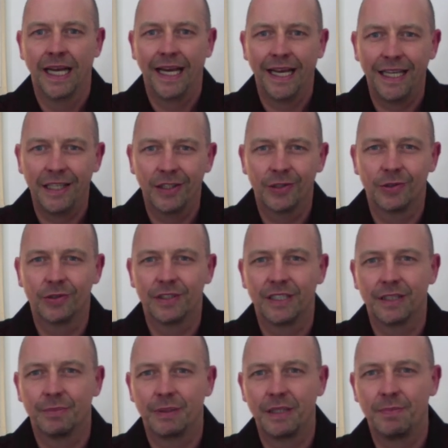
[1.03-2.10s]
Hello,
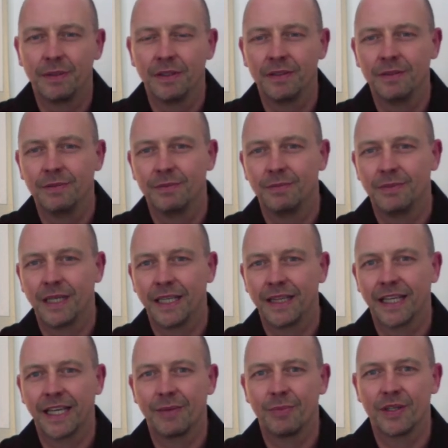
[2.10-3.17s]
dear people. My
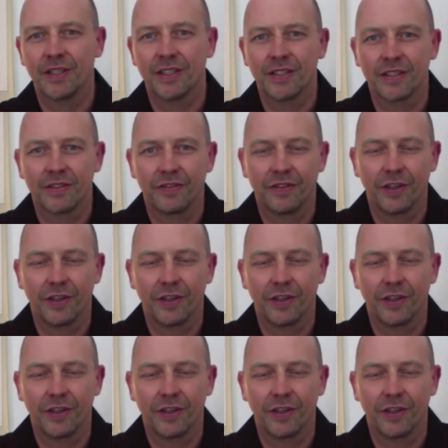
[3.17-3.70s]
name is